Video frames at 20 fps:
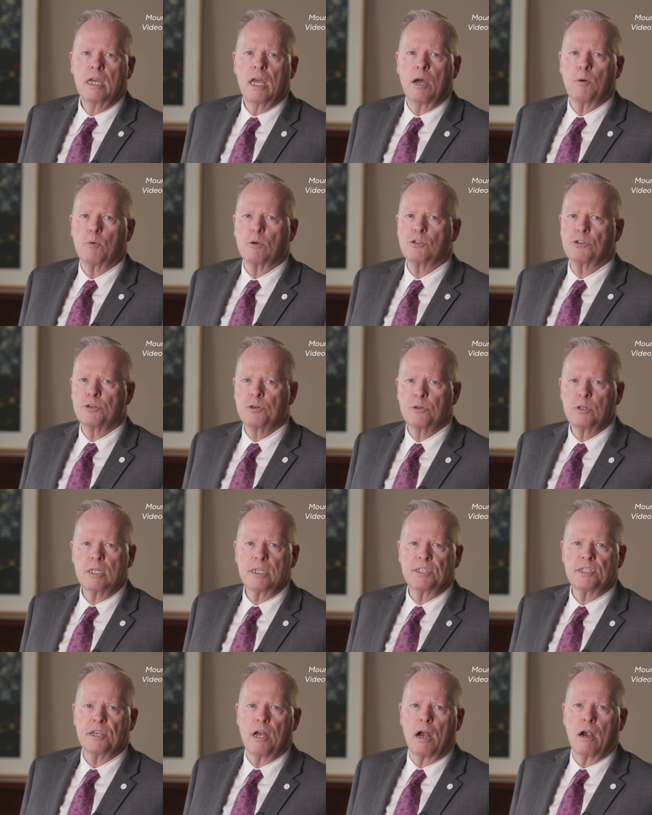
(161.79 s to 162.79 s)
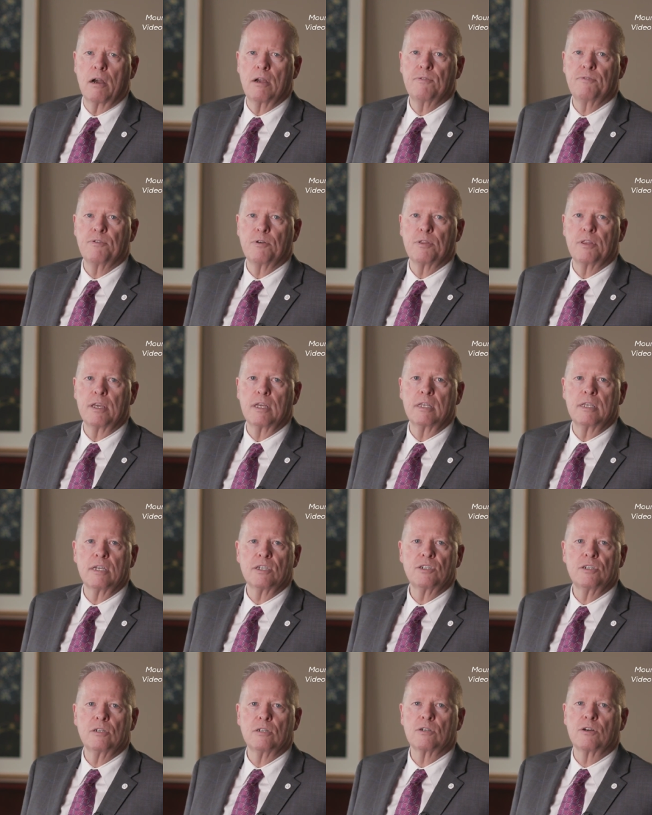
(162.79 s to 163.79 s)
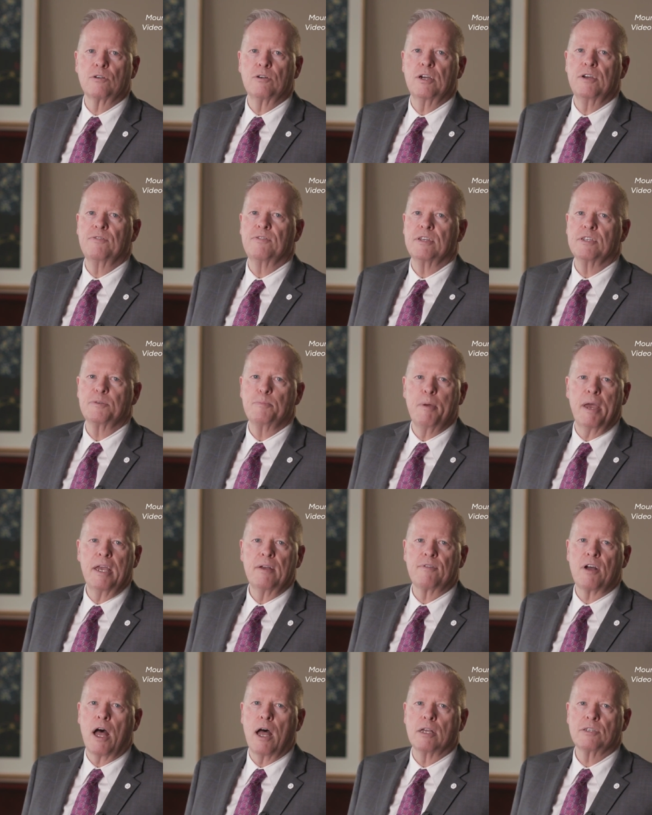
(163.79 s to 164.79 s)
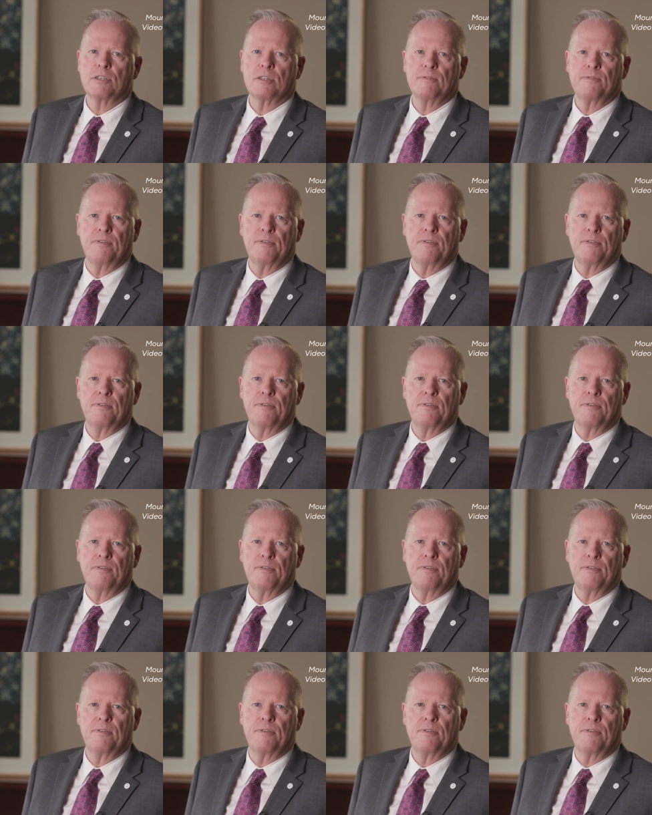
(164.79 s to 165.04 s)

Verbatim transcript: and we're truly sorry for the additional grief this may cause